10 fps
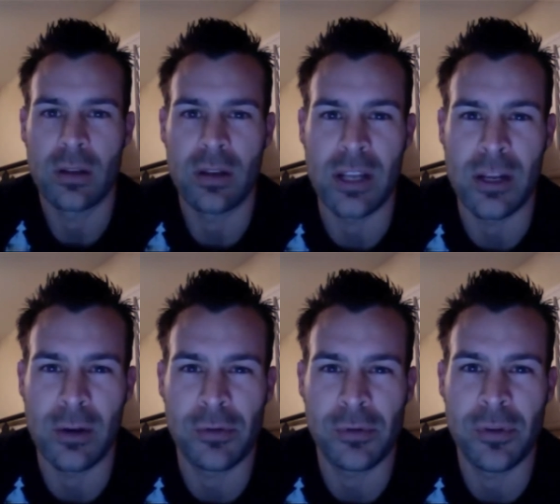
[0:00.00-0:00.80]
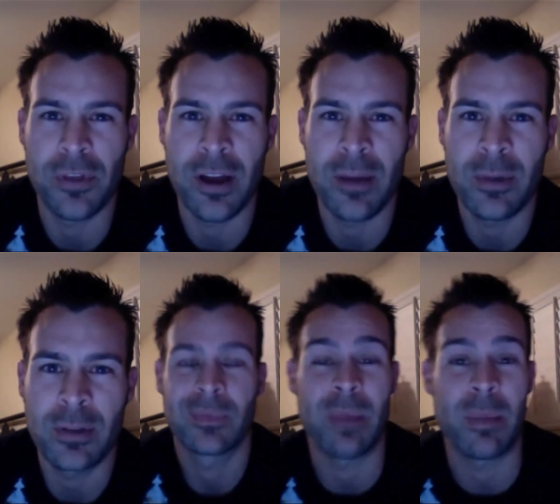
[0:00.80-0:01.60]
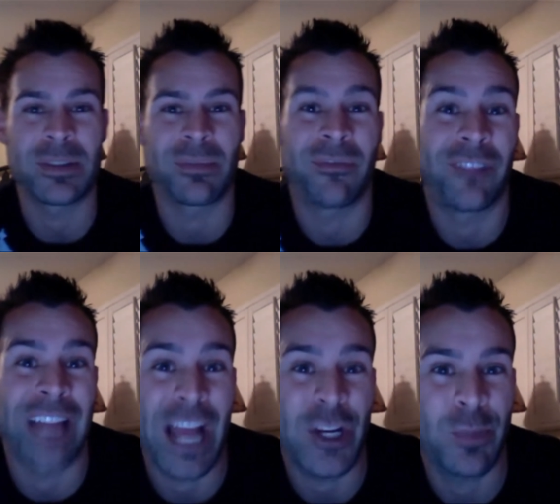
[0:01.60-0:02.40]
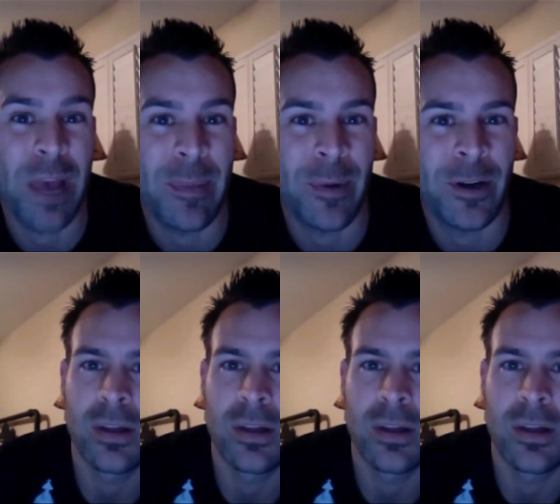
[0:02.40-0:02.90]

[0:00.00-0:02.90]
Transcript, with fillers: Needle Through Thumb, maybe some Flash Paper,